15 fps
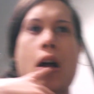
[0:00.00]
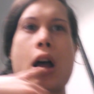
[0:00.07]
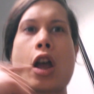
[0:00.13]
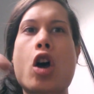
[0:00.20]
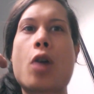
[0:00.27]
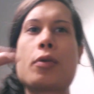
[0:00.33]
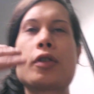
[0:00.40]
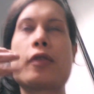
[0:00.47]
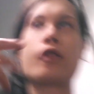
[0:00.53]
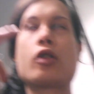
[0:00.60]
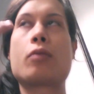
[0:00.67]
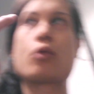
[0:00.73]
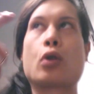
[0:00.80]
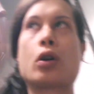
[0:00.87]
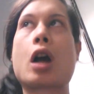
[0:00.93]
I almost feel
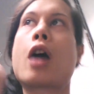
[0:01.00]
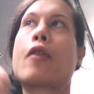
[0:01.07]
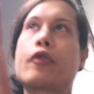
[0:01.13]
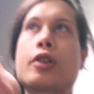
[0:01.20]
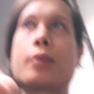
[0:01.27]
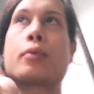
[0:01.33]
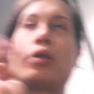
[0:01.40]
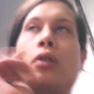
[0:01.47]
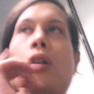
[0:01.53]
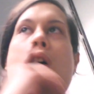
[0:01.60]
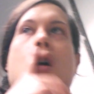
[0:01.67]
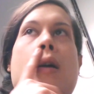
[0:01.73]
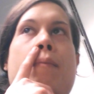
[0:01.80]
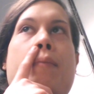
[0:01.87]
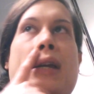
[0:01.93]
more comfortable
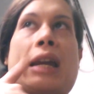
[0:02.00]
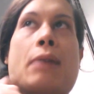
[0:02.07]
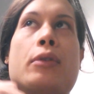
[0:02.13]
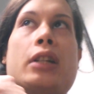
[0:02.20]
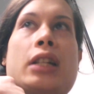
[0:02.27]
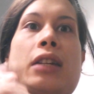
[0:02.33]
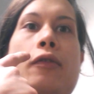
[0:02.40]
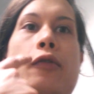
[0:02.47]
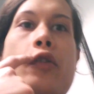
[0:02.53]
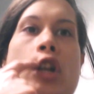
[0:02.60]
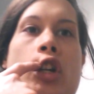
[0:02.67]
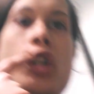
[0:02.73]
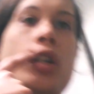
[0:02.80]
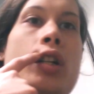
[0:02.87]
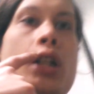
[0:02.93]
being able to eat fish,